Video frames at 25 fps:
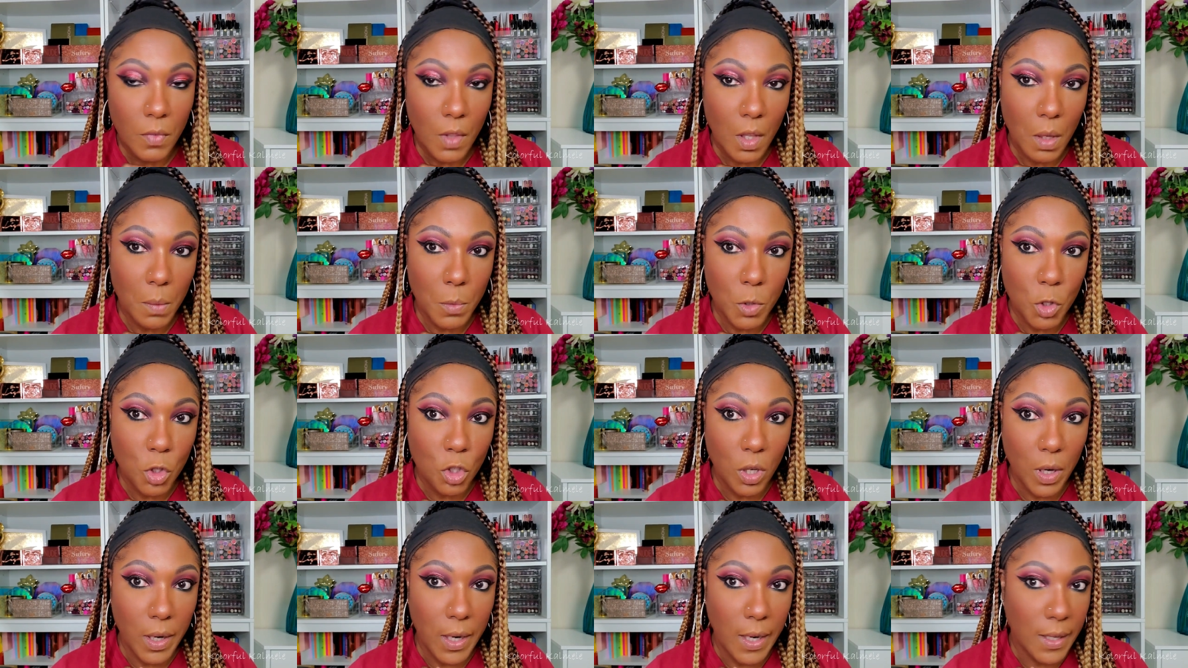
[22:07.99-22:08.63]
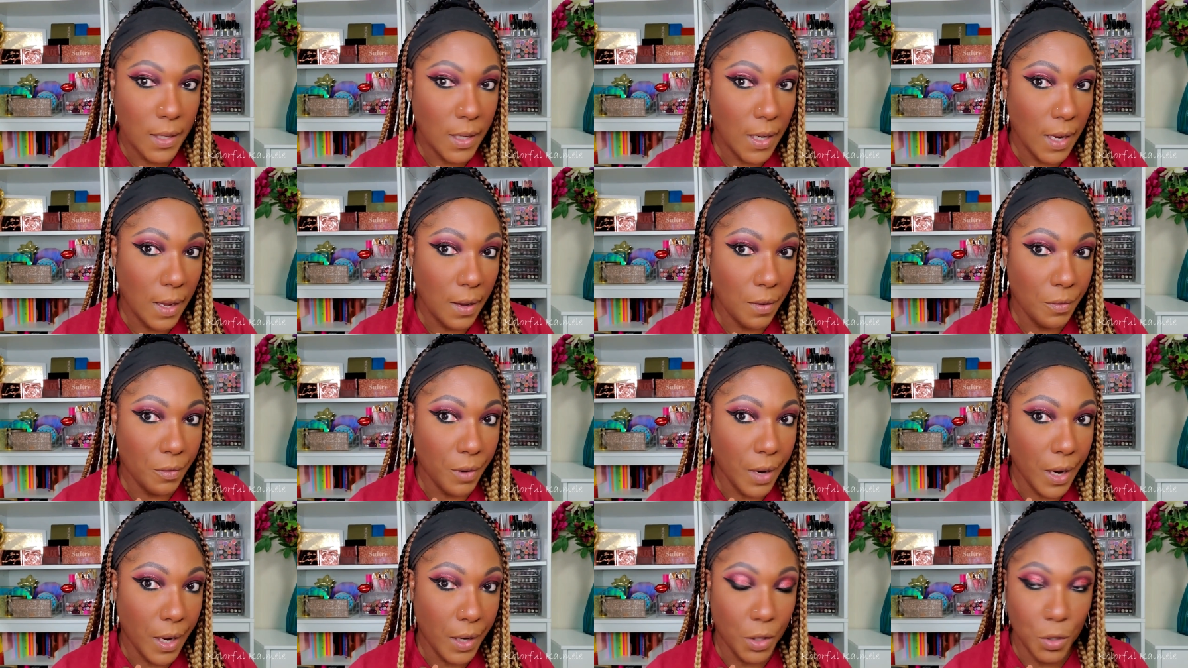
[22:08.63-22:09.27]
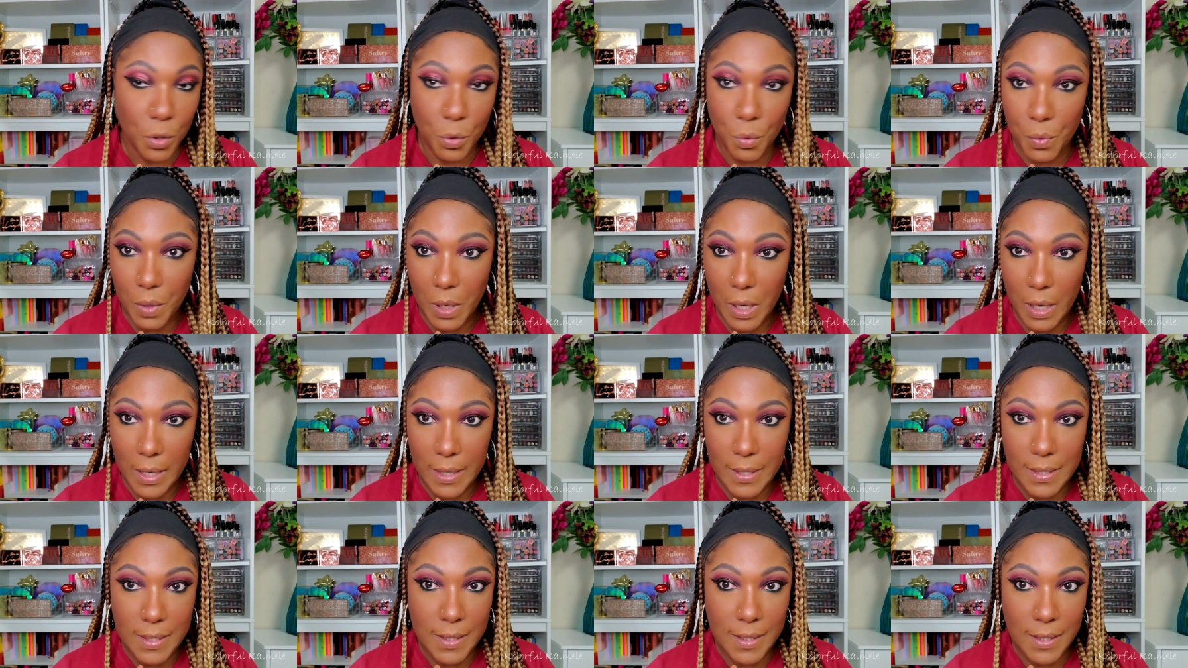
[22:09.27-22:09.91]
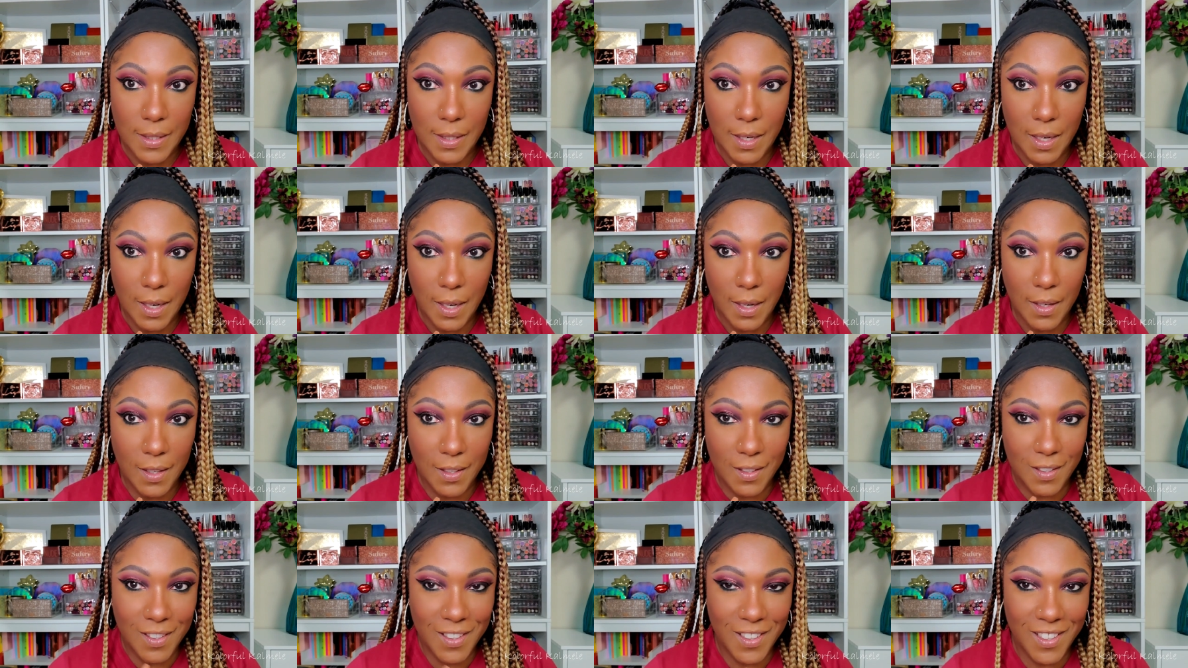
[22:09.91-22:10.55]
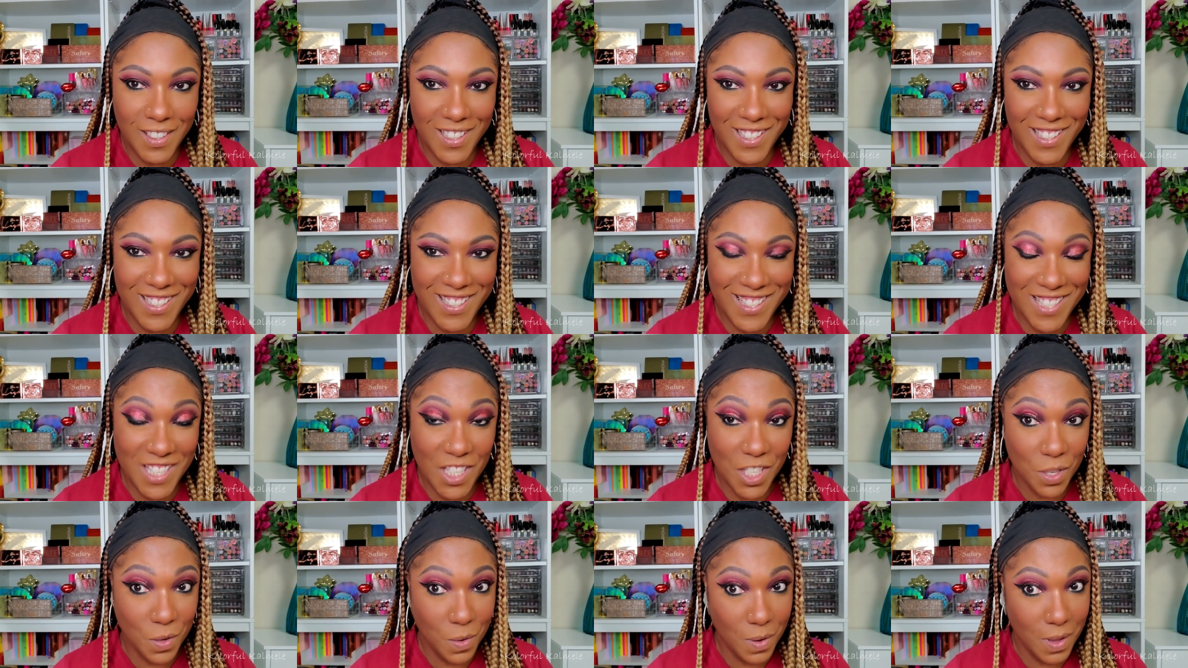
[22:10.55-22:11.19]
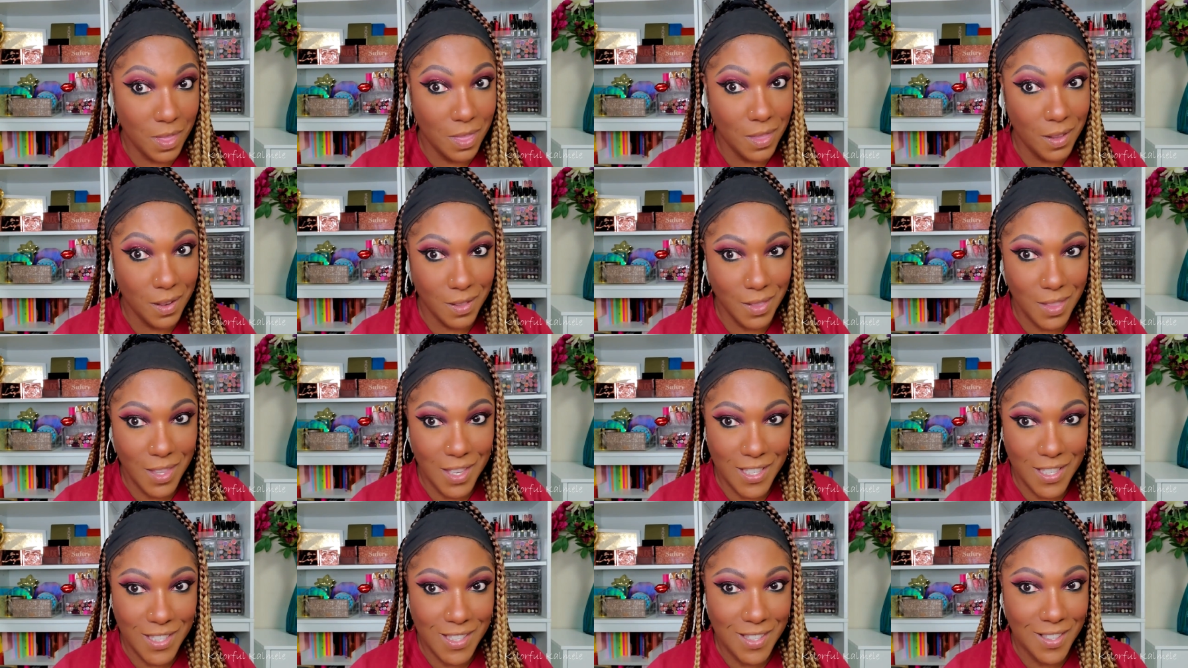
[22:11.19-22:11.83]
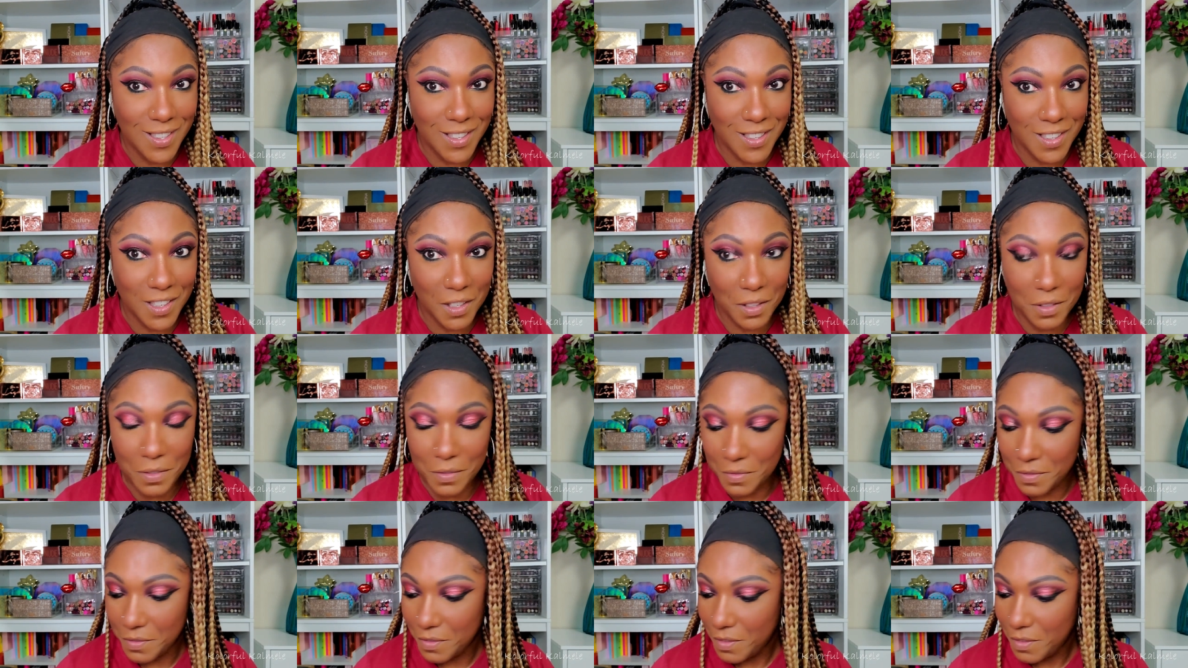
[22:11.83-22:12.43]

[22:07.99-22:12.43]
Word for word: I'm gonna try not to have raccoon eyes today, so I think that's enough.